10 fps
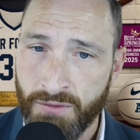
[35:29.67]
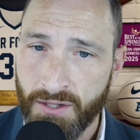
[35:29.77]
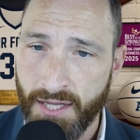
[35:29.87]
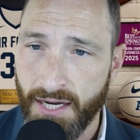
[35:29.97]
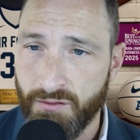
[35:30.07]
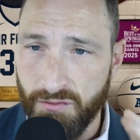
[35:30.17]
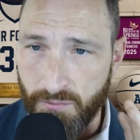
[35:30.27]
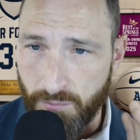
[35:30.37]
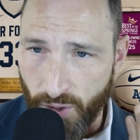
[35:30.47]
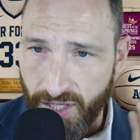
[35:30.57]
kind of
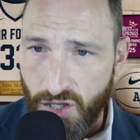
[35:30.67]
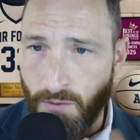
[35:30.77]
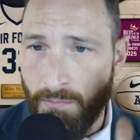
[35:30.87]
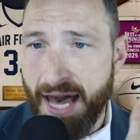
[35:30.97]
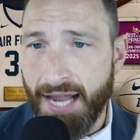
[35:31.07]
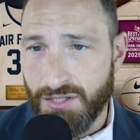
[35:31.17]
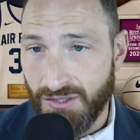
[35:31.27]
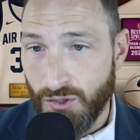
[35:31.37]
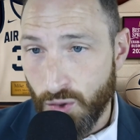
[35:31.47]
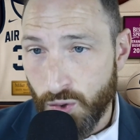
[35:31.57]
bringing you back to
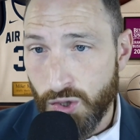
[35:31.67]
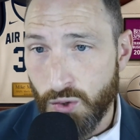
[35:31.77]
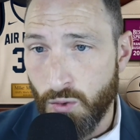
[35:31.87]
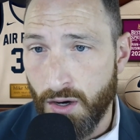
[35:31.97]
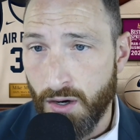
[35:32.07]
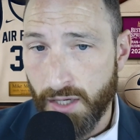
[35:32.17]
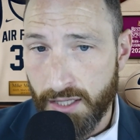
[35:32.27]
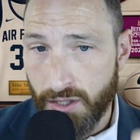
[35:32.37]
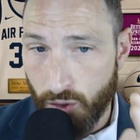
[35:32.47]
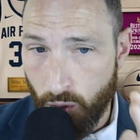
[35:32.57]
who you are
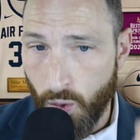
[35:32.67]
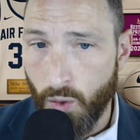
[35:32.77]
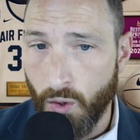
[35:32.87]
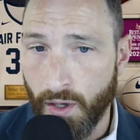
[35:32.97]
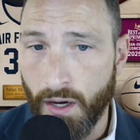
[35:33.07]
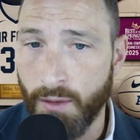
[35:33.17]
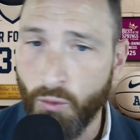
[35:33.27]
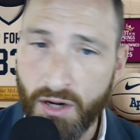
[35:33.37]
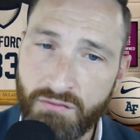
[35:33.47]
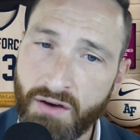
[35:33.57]
at your core? And
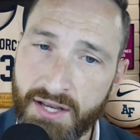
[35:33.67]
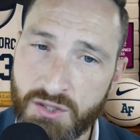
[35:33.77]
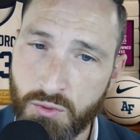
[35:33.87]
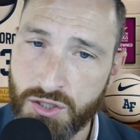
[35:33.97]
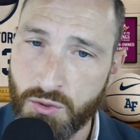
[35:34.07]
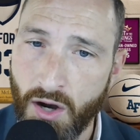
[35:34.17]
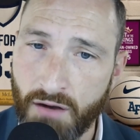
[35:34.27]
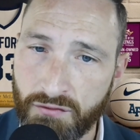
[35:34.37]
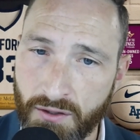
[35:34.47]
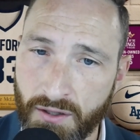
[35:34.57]
what advice would you
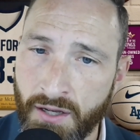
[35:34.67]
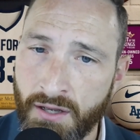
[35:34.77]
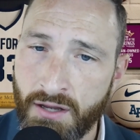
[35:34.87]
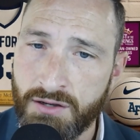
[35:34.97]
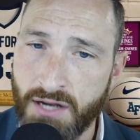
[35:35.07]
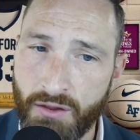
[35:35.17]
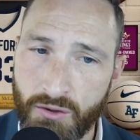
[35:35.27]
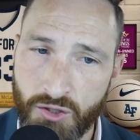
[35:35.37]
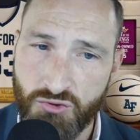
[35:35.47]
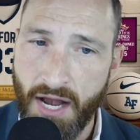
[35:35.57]
offer to
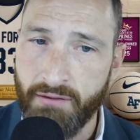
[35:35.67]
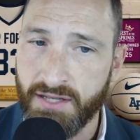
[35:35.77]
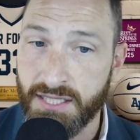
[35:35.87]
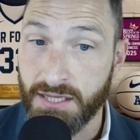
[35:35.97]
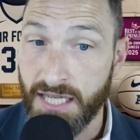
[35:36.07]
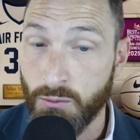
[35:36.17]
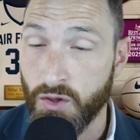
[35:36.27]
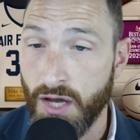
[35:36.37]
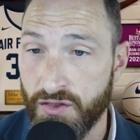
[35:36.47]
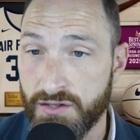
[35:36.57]
others striving to lead
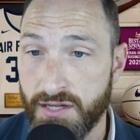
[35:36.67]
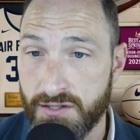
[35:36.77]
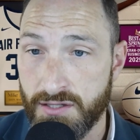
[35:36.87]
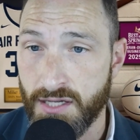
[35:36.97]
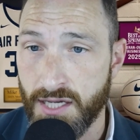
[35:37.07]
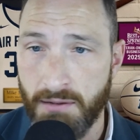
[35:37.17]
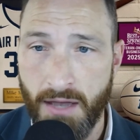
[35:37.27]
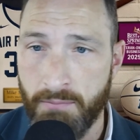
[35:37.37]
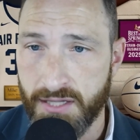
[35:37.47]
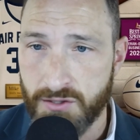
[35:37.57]
with authenticity
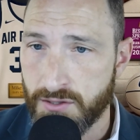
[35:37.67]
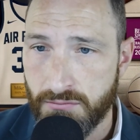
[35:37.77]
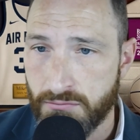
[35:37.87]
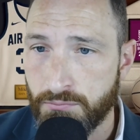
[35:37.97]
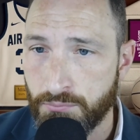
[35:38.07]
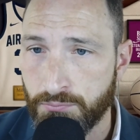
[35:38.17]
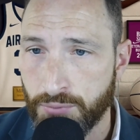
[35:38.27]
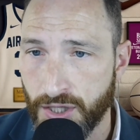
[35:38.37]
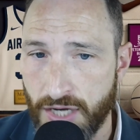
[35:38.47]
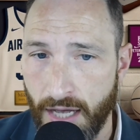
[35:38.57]
amidst
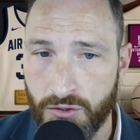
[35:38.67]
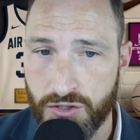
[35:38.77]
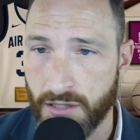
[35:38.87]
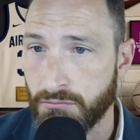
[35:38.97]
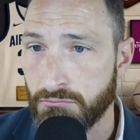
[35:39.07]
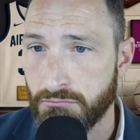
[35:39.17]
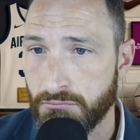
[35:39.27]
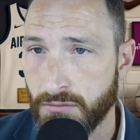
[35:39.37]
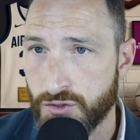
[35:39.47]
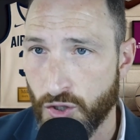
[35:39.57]
pretty challenging
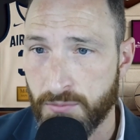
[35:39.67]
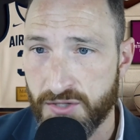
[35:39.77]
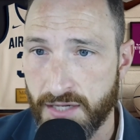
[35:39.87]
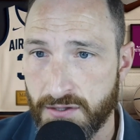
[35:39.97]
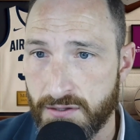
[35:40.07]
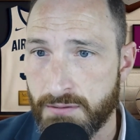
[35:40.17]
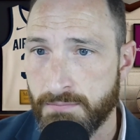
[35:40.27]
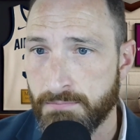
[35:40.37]
circumstances?